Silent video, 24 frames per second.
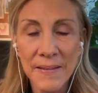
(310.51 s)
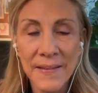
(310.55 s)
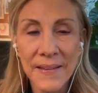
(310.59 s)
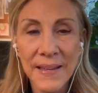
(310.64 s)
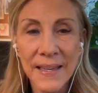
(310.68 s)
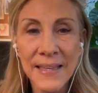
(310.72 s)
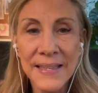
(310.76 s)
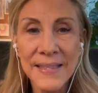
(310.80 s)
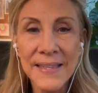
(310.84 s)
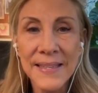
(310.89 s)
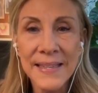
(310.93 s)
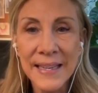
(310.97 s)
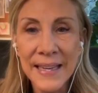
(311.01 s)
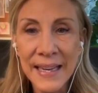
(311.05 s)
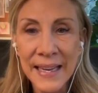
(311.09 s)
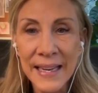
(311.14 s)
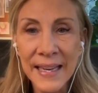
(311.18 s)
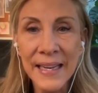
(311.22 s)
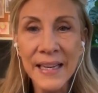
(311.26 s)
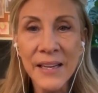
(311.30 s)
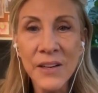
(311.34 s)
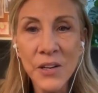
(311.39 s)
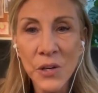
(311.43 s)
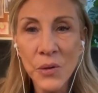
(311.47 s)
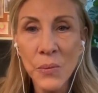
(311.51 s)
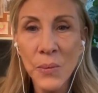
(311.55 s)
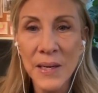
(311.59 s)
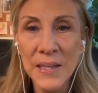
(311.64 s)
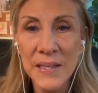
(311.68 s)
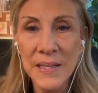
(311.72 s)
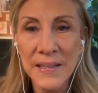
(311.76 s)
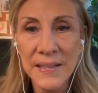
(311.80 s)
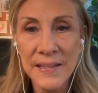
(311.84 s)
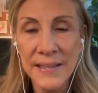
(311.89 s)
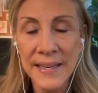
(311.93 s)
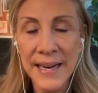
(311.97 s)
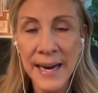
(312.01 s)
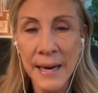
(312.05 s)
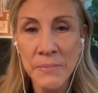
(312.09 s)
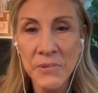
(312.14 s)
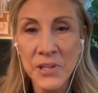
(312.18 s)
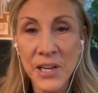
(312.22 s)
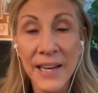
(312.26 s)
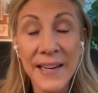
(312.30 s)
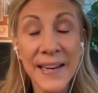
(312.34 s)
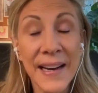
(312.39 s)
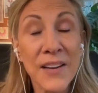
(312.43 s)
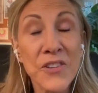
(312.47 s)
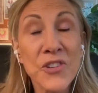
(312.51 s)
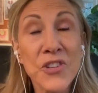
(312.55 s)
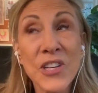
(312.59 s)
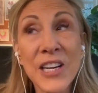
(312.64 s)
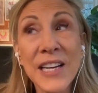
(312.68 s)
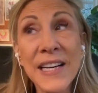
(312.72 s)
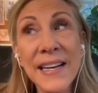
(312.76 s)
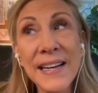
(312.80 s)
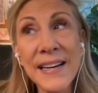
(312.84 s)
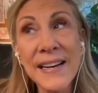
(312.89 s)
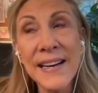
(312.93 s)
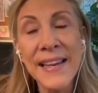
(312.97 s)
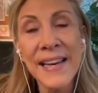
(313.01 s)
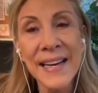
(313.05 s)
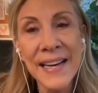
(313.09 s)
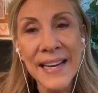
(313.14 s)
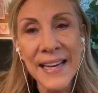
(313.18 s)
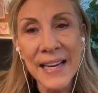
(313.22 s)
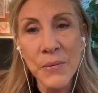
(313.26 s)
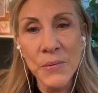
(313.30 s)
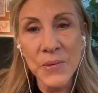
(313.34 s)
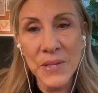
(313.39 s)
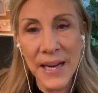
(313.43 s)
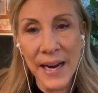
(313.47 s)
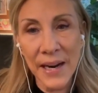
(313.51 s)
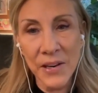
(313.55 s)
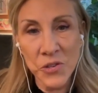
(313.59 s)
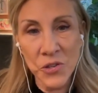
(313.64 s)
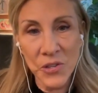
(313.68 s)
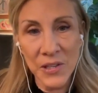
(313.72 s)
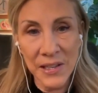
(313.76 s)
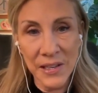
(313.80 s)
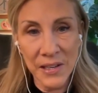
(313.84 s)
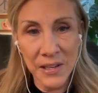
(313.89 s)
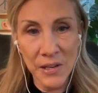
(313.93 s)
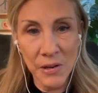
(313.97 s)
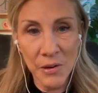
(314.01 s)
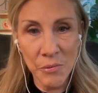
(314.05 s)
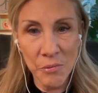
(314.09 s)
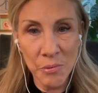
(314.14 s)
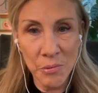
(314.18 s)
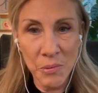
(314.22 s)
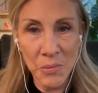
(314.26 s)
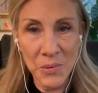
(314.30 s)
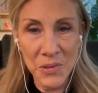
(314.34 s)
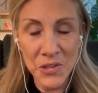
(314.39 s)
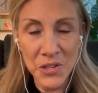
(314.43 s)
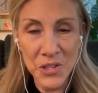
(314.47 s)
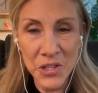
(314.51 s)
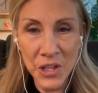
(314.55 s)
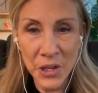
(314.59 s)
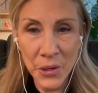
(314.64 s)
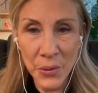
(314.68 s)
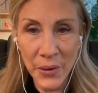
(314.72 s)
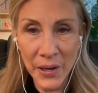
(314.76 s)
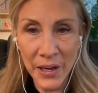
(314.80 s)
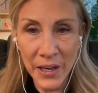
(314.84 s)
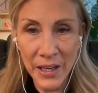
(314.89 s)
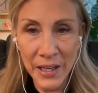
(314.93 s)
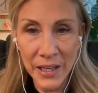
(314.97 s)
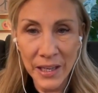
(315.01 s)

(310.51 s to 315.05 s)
It's the kid who wants the Snapchat. Now, she didn't think he was actually going to go through and do it.